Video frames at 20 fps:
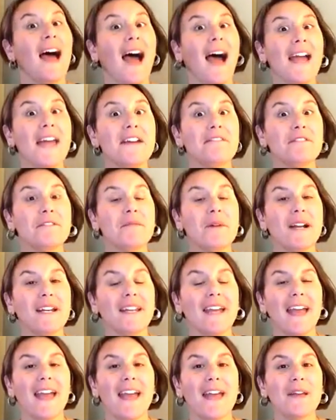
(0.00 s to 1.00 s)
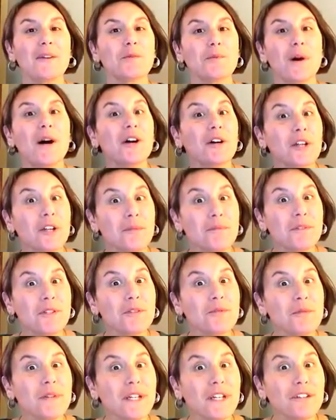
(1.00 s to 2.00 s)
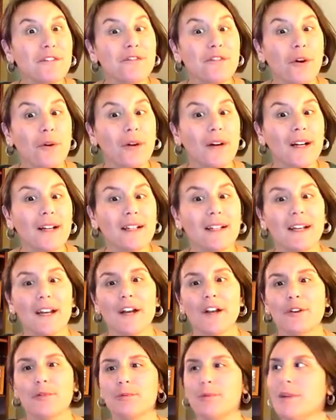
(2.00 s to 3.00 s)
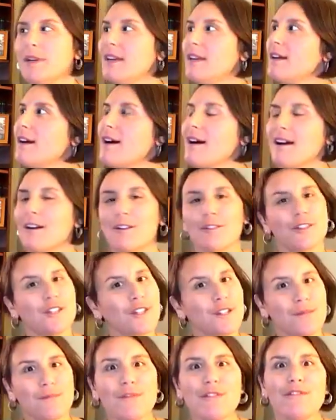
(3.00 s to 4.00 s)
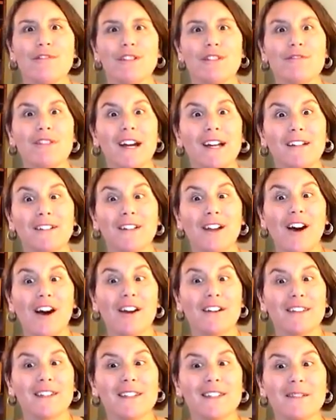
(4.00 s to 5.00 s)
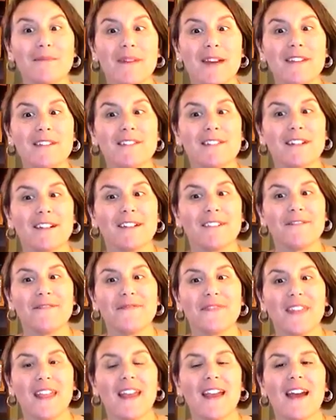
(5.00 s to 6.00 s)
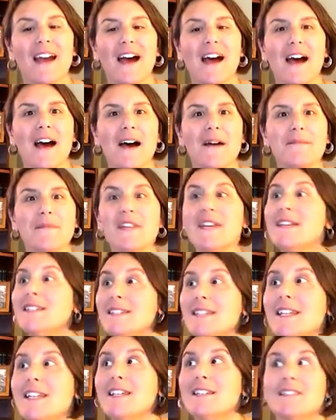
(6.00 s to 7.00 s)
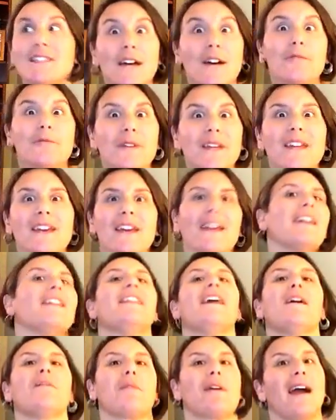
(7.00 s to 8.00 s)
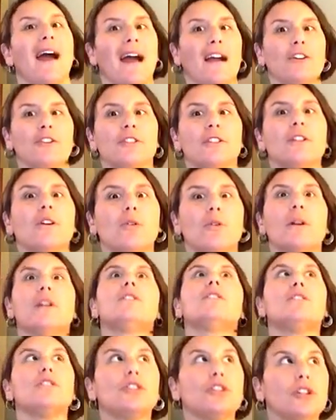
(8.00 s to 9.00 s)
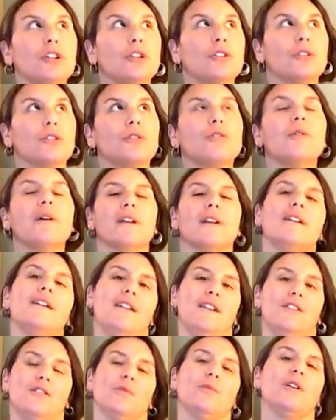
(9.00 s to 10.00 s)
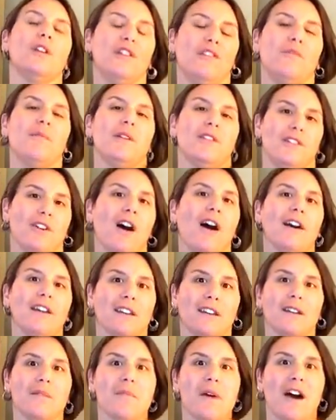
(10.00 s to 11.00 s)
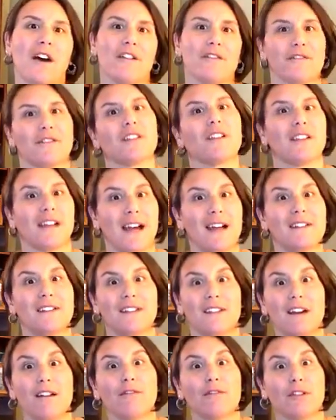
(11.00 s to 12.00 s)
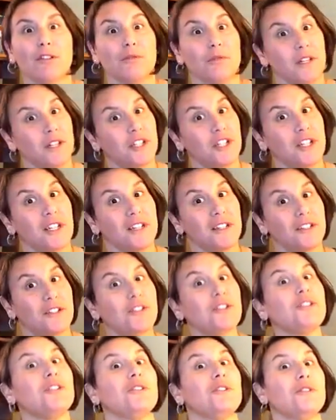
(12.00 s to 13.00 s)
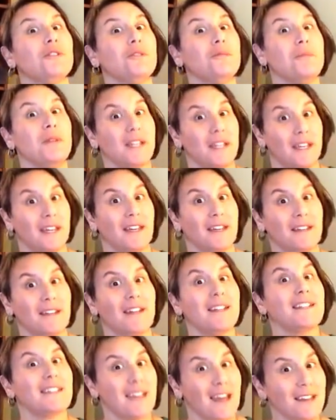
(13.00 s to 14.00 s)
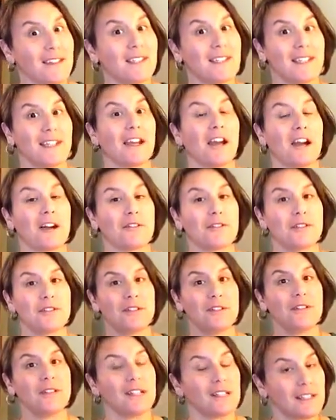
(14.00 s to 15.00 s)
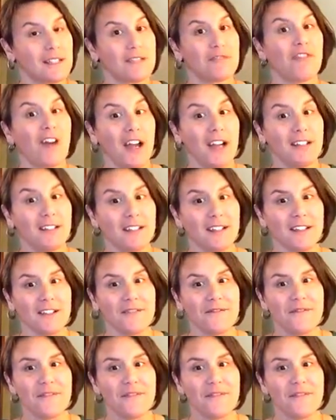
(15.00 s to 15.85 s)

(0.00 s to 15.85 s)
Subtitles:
Hi everyone, and welcome to week 4. We are just moving right along this semester. This is the week that we're actually going to do what it is we've been talking about for the last several, which is to begin testing our students, finally.